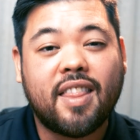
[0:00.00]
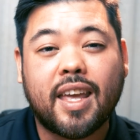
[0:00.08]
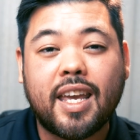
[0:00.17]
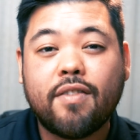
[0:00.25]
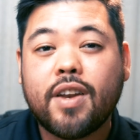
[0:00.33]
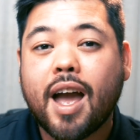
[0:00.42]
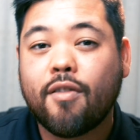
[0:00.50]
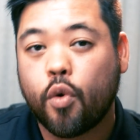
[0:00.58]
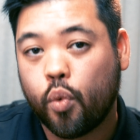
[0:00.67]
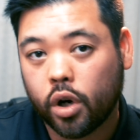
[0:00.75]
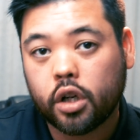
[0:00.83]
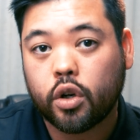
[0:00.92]
and they even have a
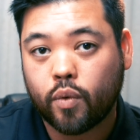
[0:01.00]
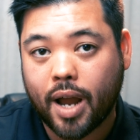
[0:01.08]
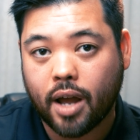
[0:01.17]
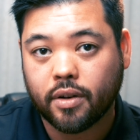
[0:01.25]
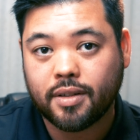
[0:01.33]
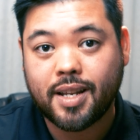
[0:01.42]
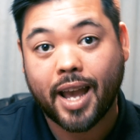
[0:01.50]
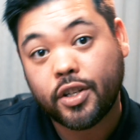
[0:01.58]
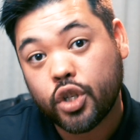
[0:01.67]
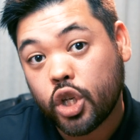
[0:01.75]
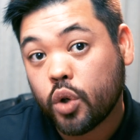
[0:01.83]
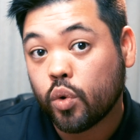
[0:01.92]
workaround to
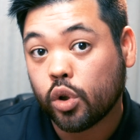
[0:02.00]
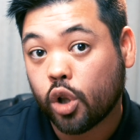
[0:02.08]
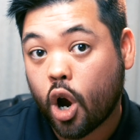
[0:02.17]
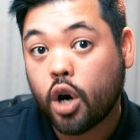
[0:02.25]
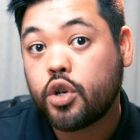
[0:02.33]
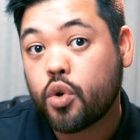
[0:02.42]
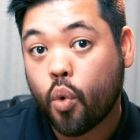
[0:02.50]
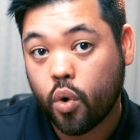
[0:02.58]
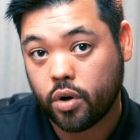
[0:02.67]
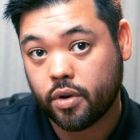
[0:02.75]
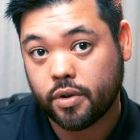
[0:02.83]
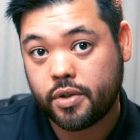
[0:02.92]
execute large
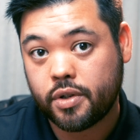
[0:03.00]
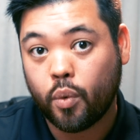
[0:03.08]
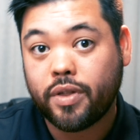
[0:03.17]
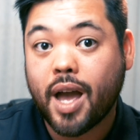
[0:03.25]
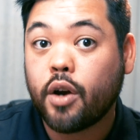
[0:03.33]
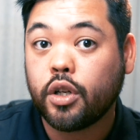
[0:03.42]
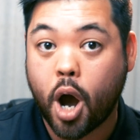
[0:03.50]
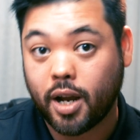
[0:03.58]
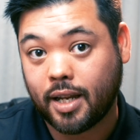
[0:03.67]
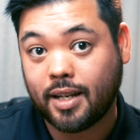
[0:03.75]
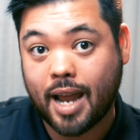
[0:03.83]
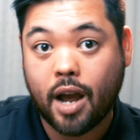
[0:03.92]
orders without
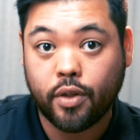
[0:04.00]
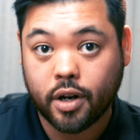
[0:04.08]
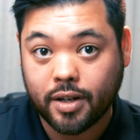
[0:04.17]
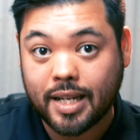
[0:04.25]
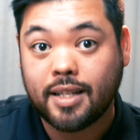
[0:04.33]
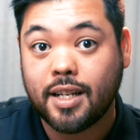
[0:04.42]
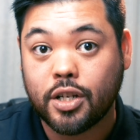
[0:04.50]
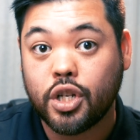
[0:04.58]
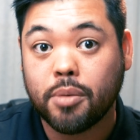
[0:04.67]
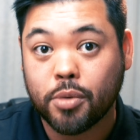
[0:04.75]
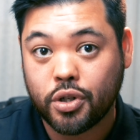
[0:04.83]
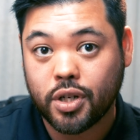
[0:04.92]
bogging down their
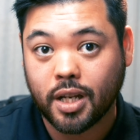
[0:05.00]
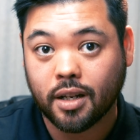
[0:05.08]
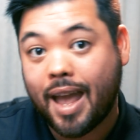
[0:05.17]
DTG machine.